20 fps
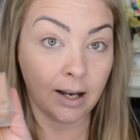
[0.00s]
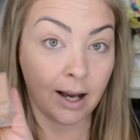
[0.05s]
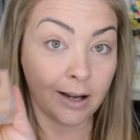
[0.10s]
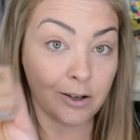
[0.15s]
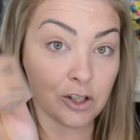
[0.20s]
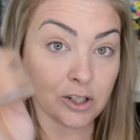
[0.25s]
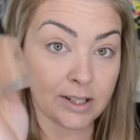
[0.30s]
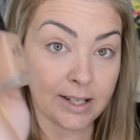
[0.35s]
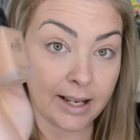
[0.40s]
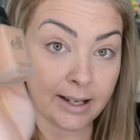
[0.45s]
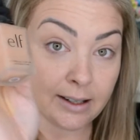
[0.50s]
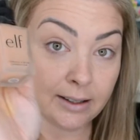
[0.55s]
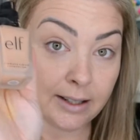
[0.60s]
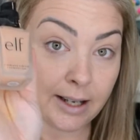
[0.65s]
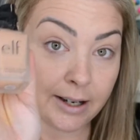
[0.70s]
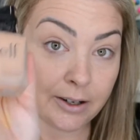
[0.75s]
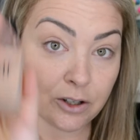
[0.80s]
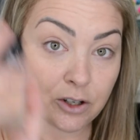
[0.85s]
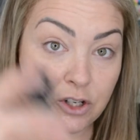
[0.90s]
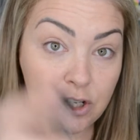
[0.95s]
I just take a
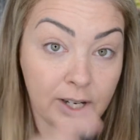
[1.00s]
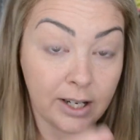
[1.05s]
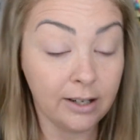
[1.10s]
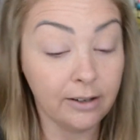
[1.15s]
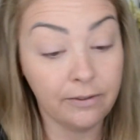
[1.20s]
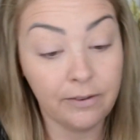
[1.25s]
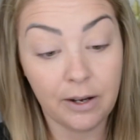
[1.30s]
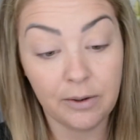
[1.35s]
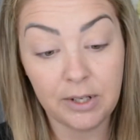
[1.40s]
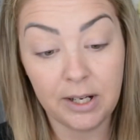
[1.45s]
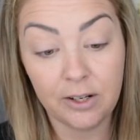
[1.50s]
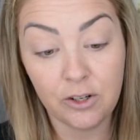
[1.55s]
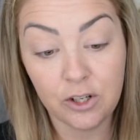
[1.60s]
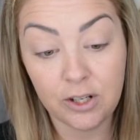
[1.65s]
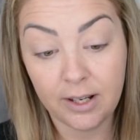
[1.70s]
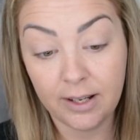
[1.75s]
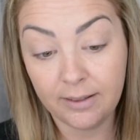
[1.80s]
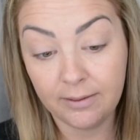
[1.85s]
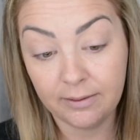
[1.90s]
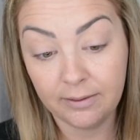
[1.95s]
lighter shade of
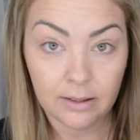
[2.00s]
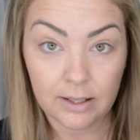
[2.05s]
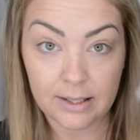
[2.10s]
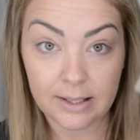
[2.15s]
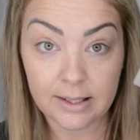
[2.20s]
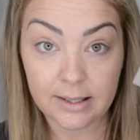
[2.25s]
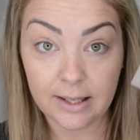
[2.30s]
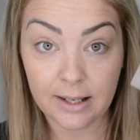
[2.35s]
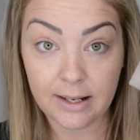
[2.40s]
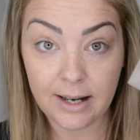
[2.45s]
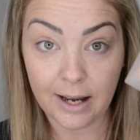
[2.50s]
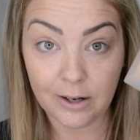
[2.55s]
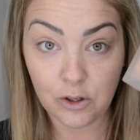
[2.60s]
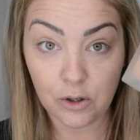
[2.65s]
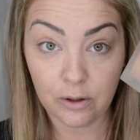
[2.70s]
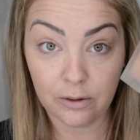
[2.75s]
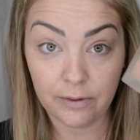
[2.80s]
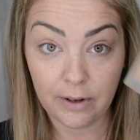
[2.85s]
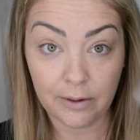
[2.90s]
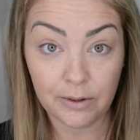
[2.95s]
foundation. This is the
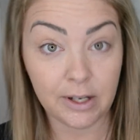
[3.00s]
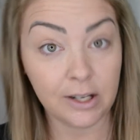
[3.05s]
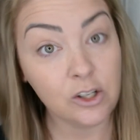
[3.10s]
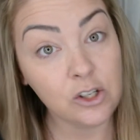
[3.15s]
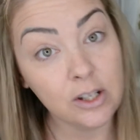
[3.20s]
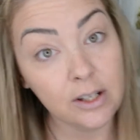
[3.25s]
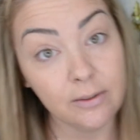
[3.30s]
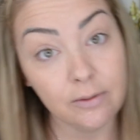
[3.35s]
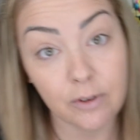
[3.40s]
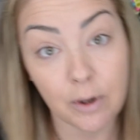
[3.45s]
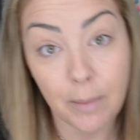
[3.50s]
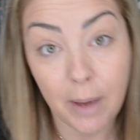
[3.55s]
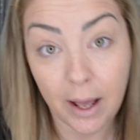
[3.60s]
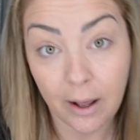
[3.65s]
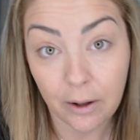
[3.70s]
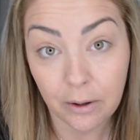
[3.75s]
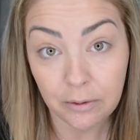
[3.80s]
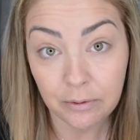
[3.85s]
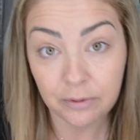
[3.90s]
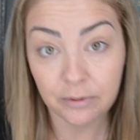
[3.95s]
natural foundation from
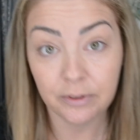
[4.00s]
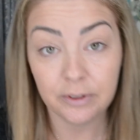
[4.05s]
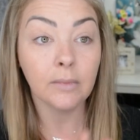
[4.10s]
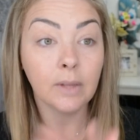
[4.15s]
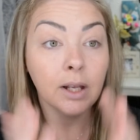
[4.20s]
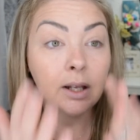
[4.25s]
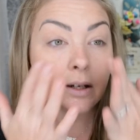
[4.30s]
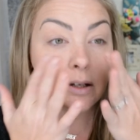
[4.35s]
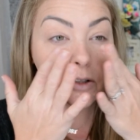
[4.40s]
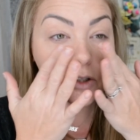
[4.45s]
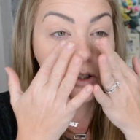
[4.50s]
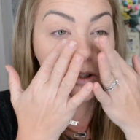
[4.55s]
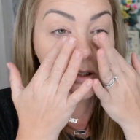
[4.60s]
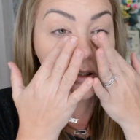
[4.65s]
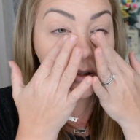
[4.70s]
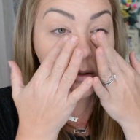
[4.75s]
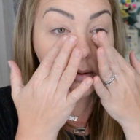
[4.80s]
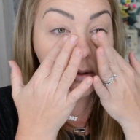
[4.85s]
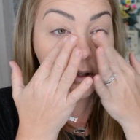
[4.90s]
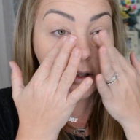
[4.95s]
Elf. And I just
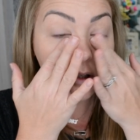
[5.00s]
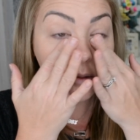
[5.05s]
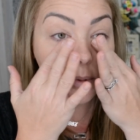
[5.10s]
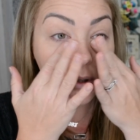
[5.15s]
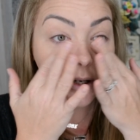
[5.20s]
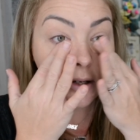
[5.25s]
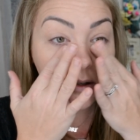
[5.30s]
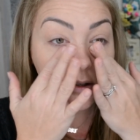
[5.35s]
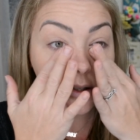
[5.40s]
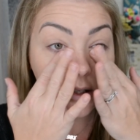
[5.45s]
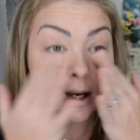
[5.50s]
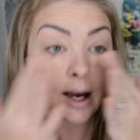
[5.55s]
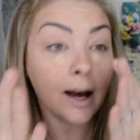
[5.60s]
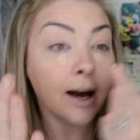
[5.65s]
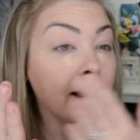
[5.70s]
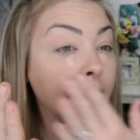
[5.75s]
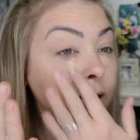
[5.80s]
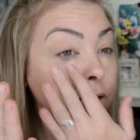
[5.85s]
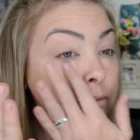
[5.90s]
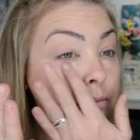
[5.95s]
do a little bit under the
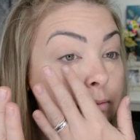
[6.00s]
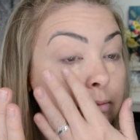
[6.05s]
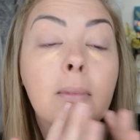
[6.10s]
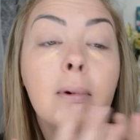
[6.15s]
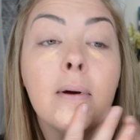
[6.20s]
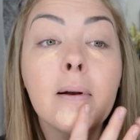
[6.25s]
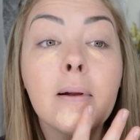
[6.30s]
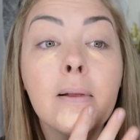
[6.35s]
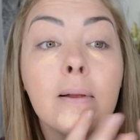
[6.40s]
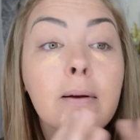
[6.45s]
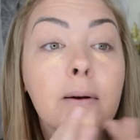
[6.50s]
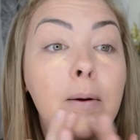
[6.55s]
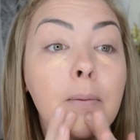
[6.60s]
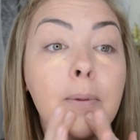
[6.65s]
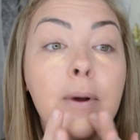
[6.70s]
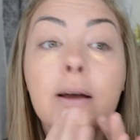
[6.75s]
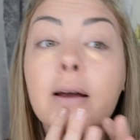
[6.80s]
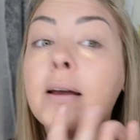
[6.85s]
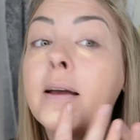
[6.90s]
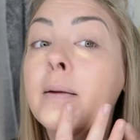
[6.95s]
eye and a little
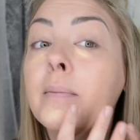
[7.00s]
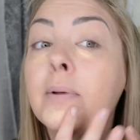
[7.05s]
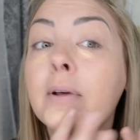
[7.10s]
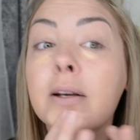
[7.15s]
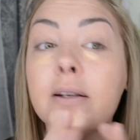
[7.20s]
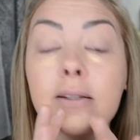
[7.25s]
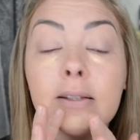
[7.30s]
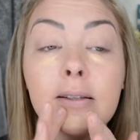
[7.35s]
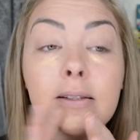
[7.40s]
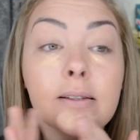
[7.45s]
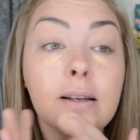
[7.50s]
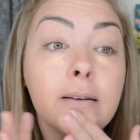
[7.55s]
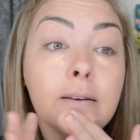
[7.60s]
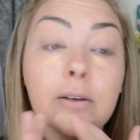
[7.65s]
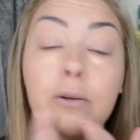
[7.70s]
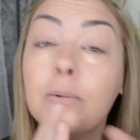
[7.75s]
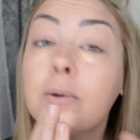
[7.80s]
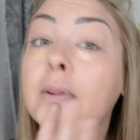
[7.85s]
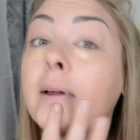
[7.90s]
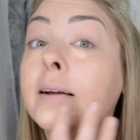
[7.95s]
bit in places that
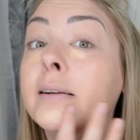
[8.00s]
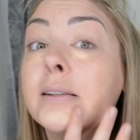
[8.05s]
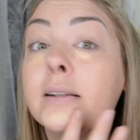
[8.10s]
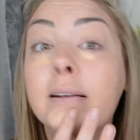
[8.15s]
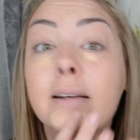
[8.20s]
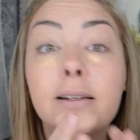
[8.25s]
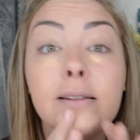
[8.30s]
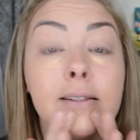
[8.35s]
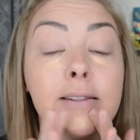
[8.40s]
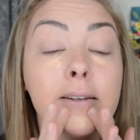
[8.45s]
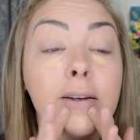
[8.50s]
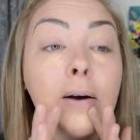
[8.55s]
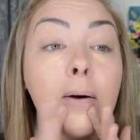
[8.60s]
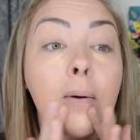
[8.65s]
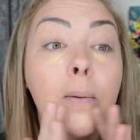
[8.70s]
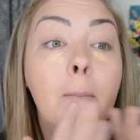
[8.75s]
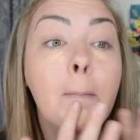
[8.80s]
you would like to conceal.